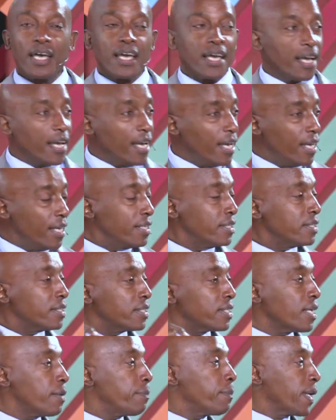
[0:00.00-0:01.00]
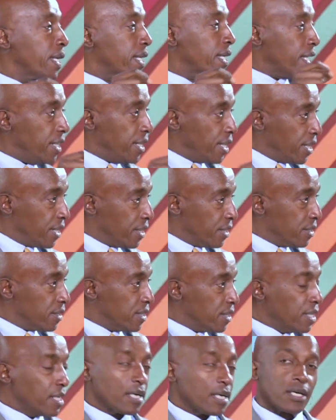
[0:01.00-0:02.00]
In the beginning,
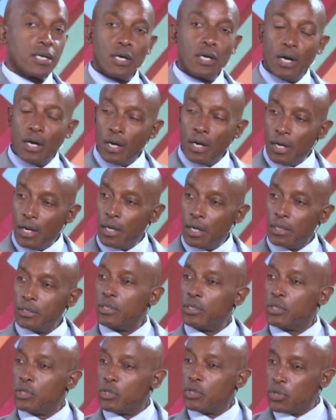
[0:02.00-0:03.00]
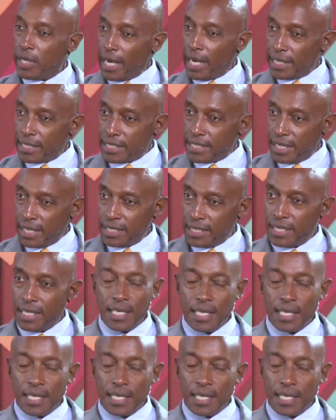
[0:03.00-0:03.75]
God created